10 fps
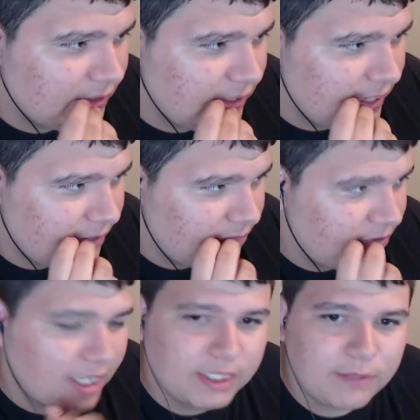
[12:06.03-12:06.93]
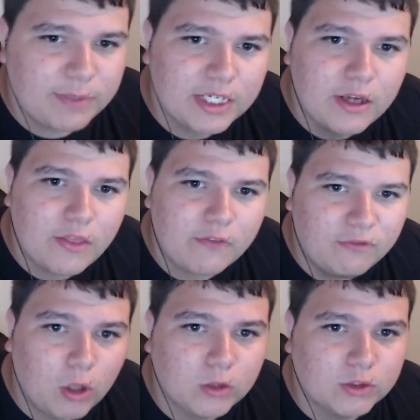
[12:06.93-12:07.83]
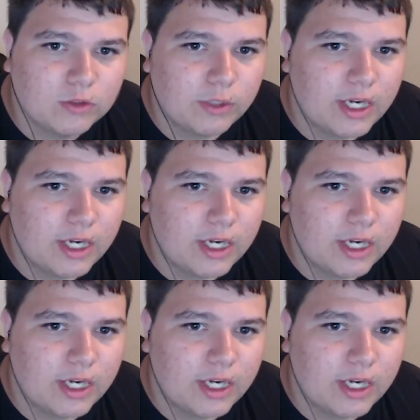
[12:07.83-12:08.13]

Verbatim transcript: Like, finally, we get another vault story.